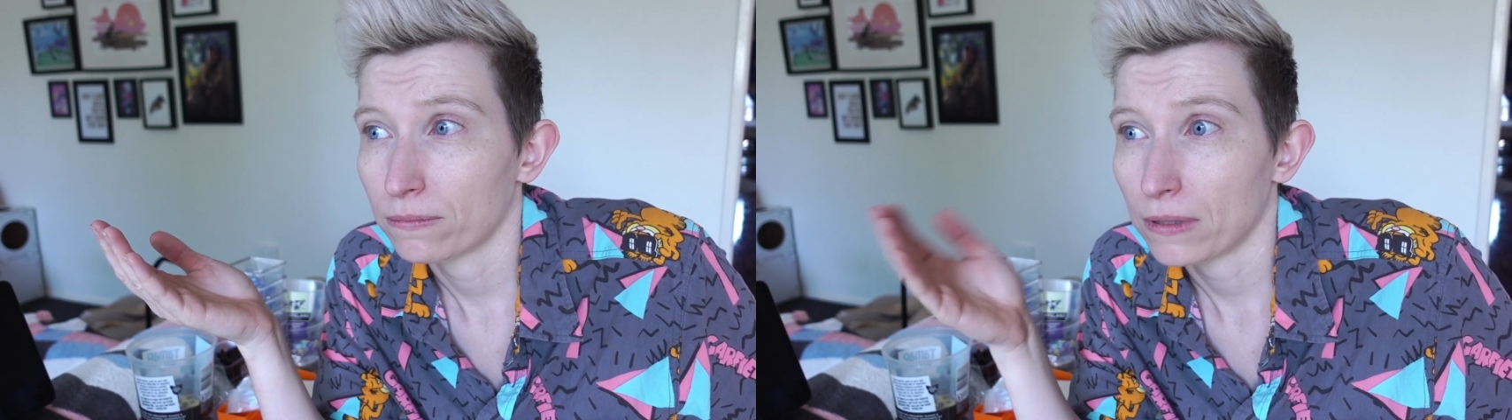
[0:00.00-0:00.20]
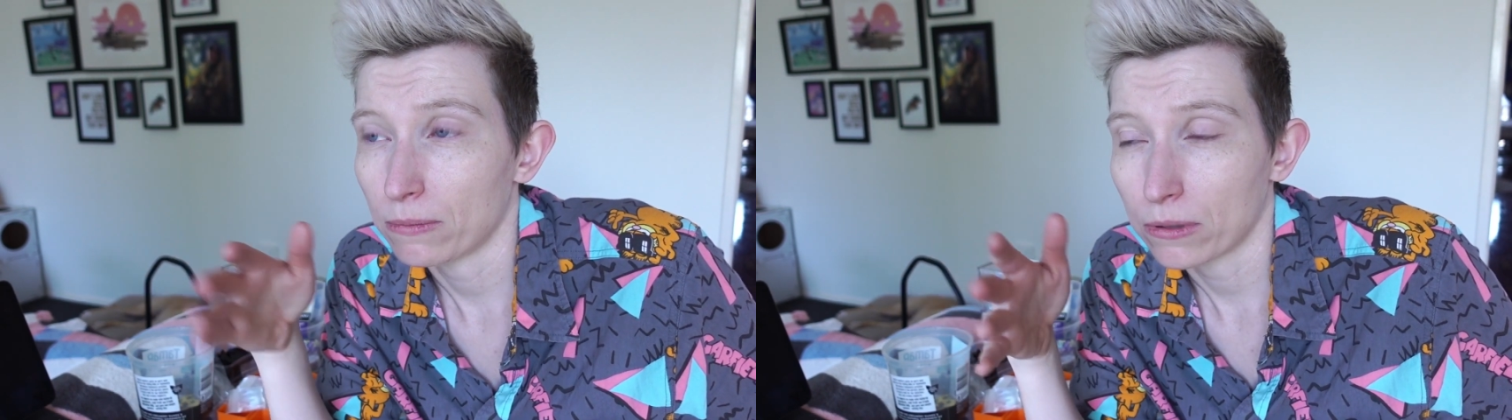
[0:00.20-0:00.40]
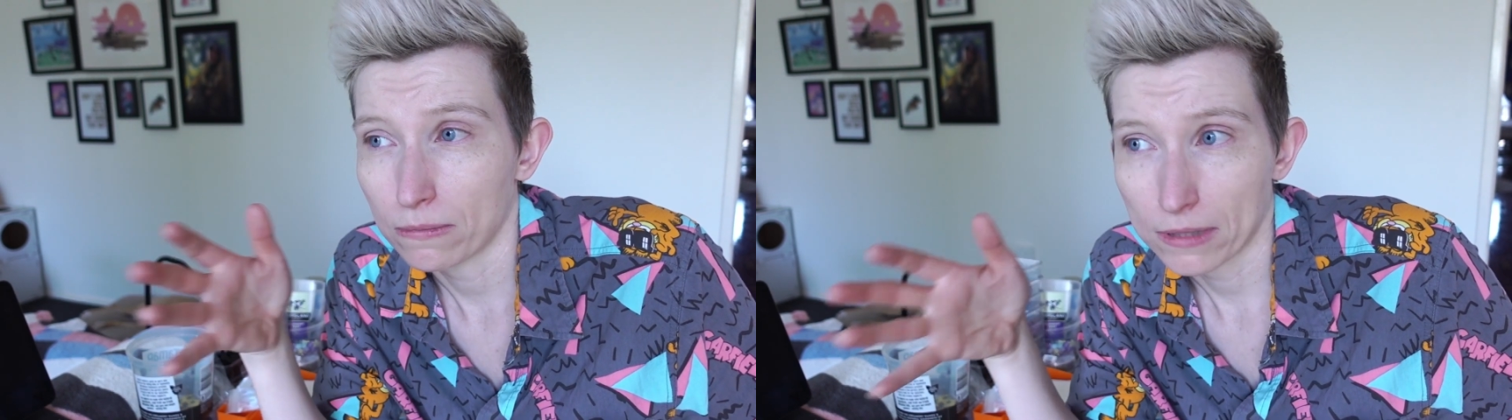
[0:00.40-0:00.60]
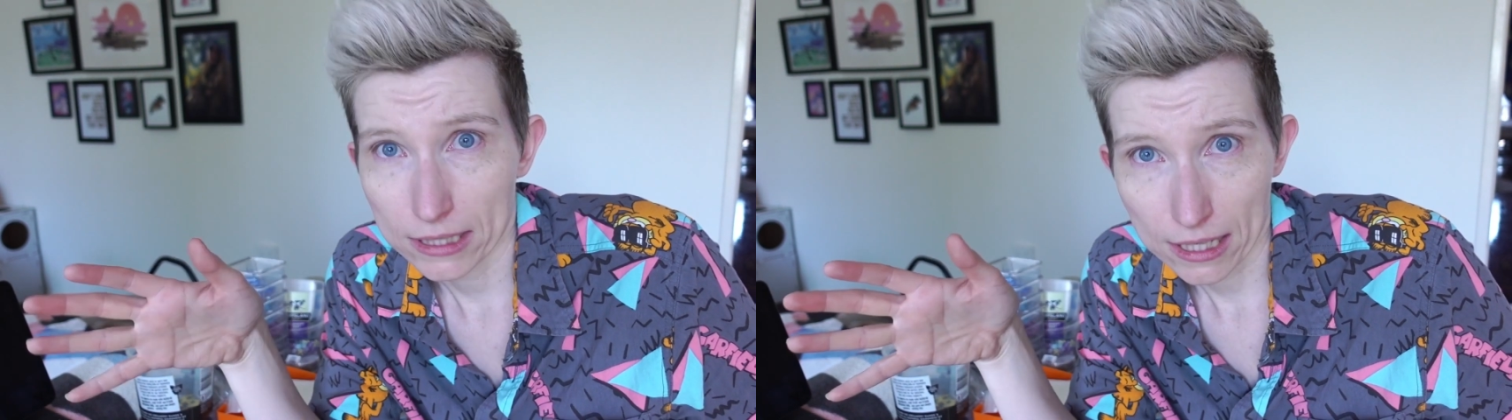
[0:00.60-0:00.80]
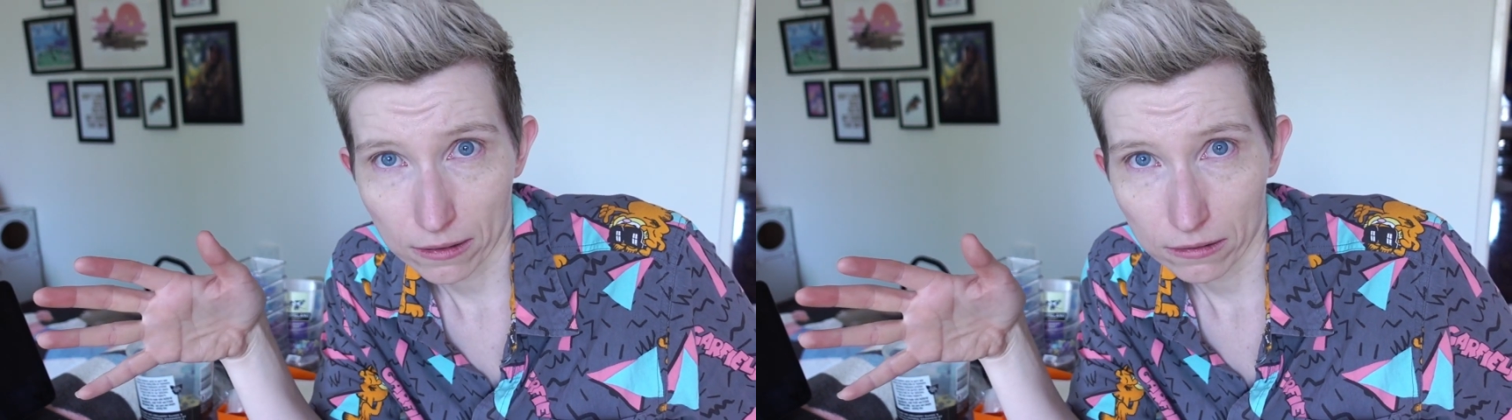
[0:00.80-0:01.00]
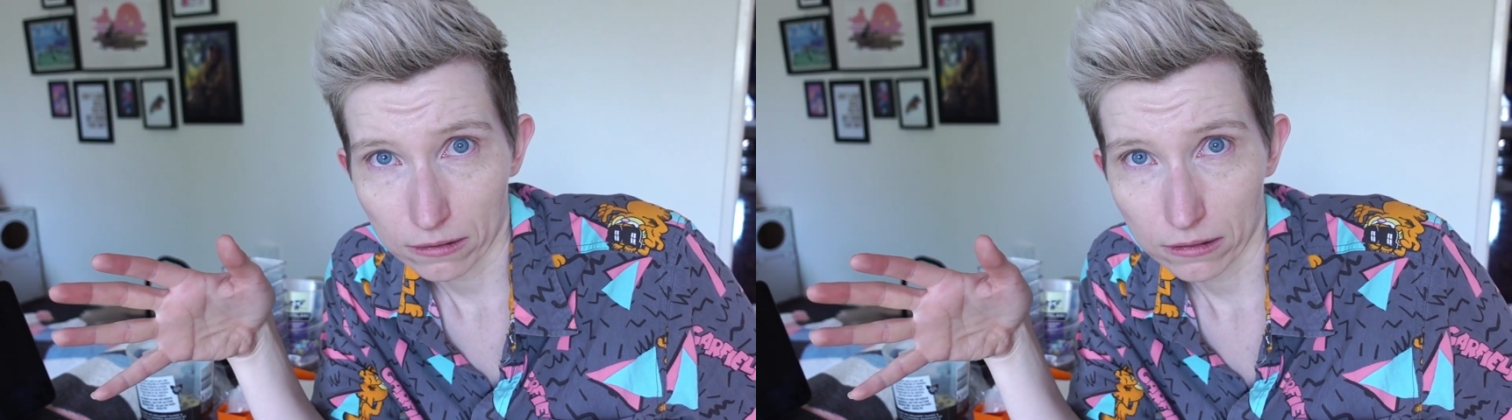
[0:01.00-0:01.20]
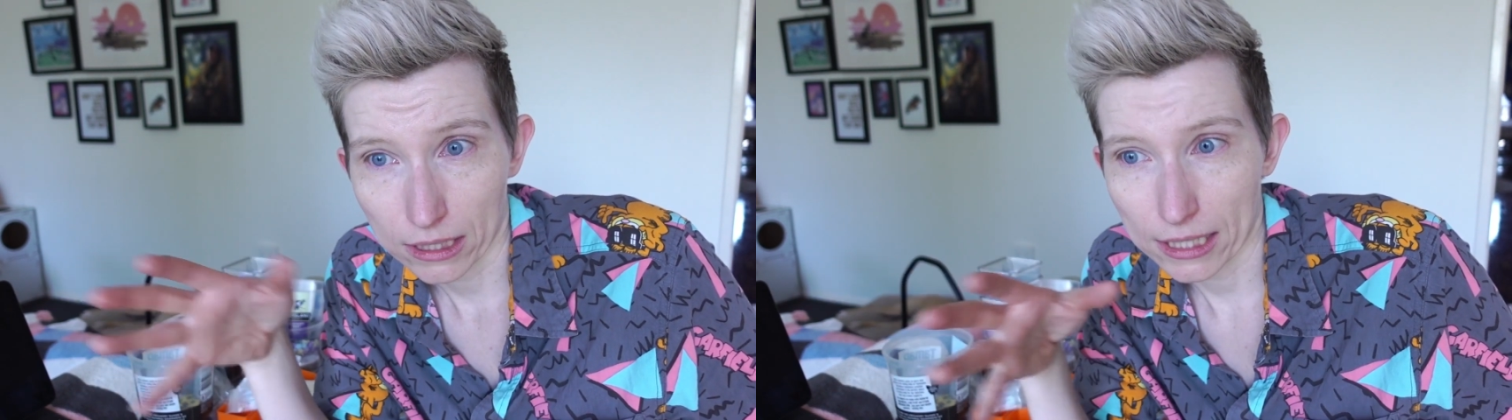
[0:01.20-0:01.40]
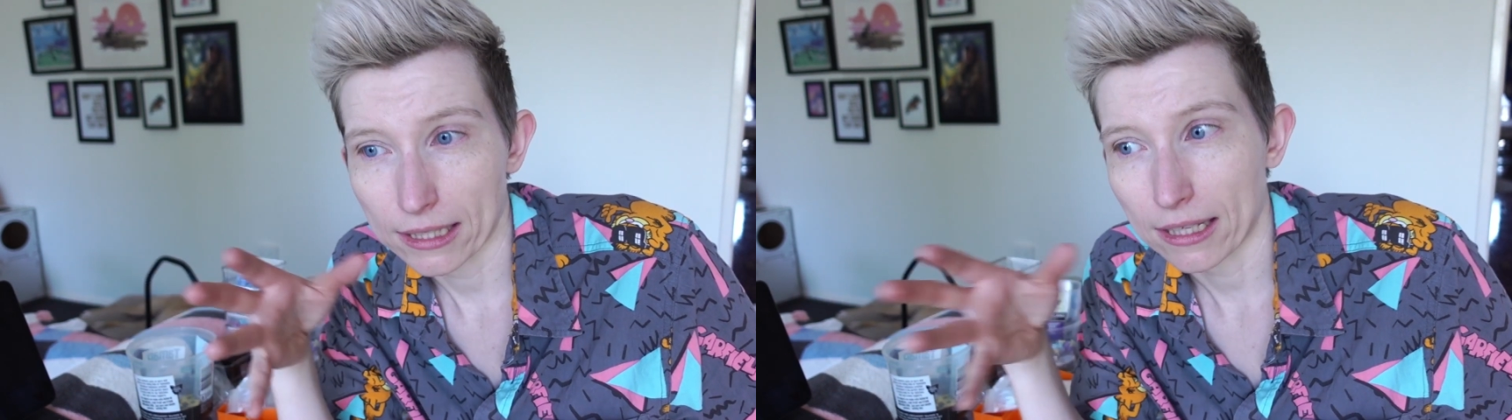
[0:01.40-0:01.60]
people who missed out on the
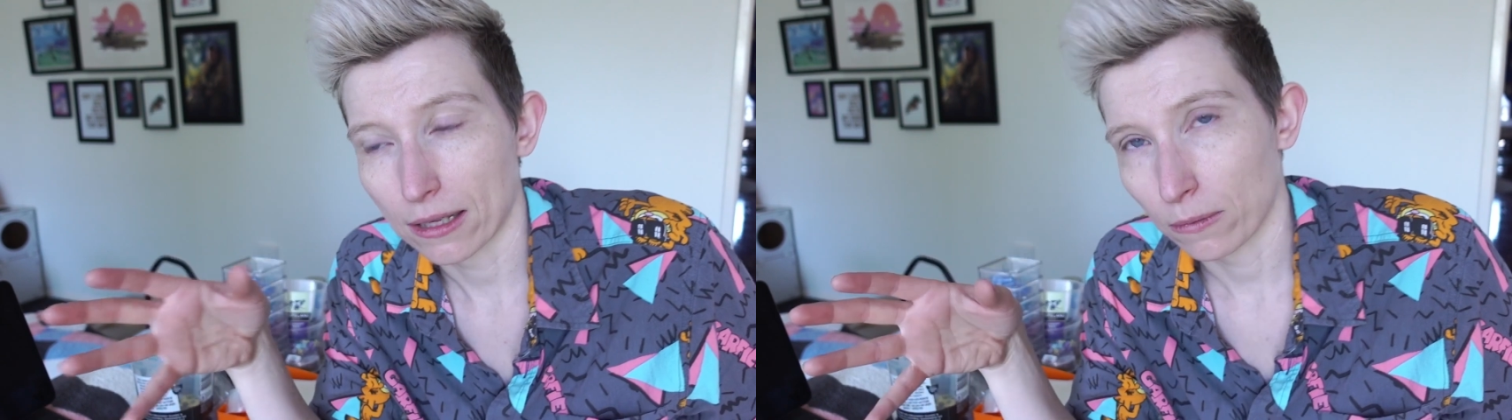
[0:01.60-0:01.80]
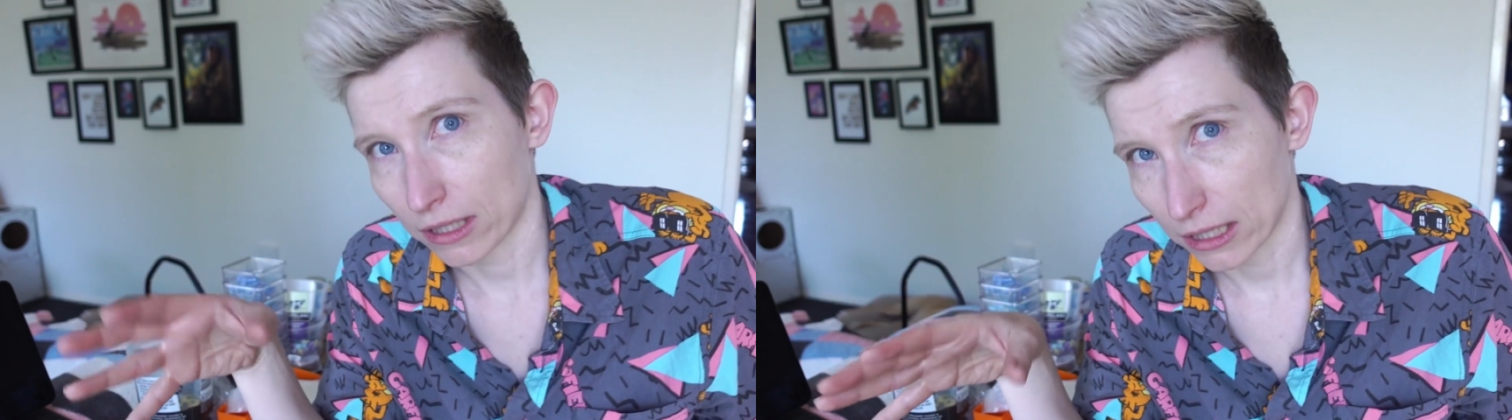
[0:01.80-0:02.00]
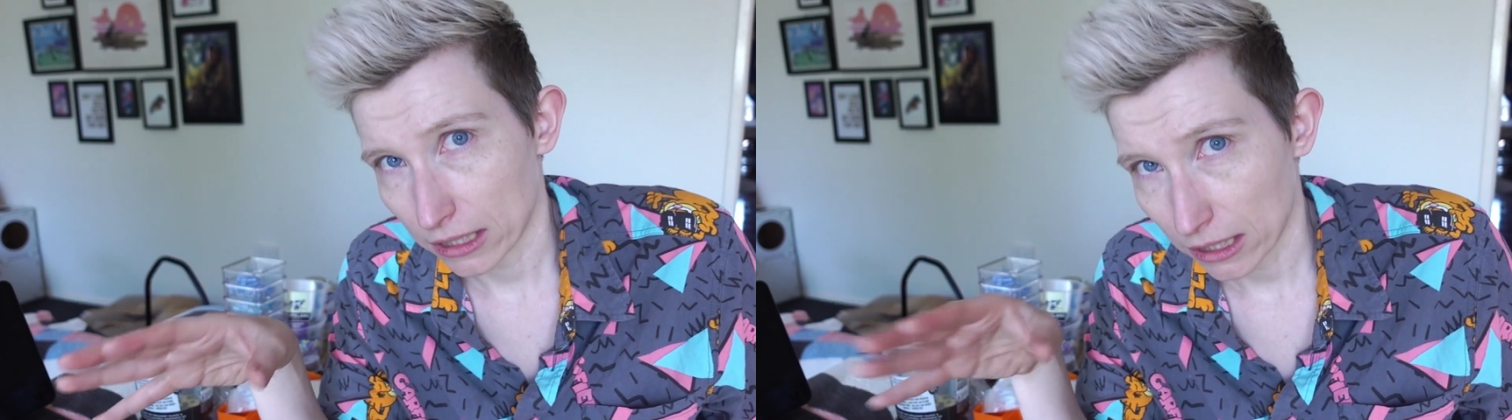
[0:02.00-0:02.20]
kit that they wanted